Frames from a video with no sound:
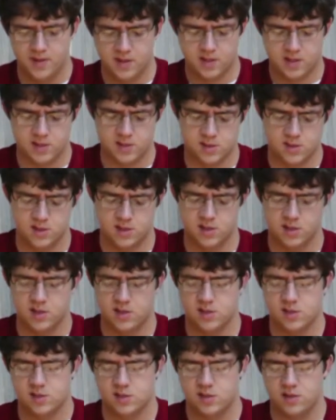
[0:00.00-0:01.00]

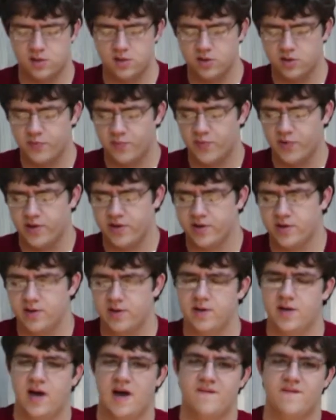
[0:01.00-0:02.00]
because they look pretty
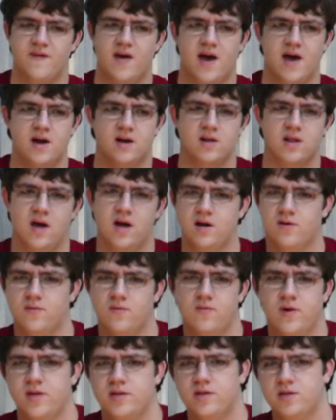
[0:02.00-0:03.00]
good. I've had a lot
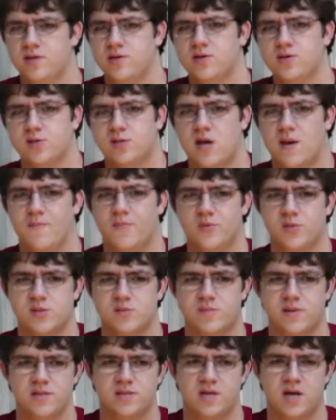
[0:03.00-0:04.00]
of Red Delicious apples
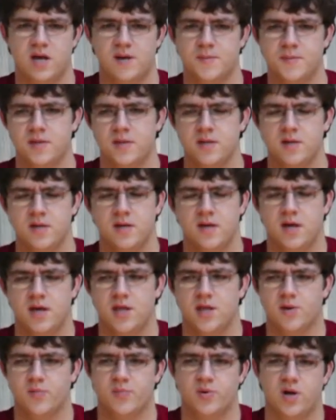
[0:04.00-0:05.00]
in my time,
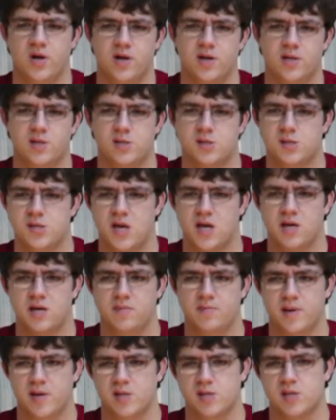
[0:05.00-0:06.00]
and they're probably the
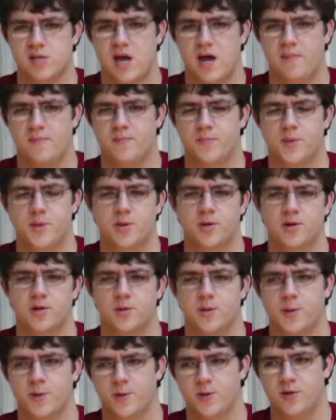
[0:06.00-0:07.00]
second best
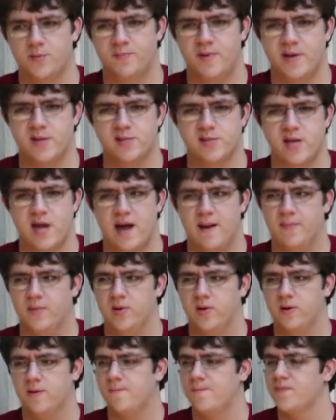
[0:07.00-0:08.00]
third best
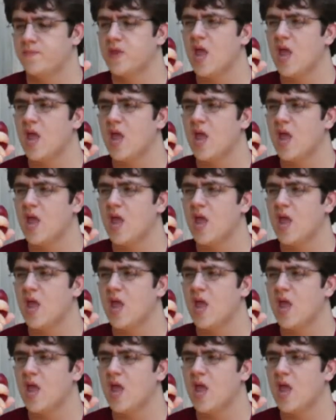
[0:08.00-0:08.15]
apple.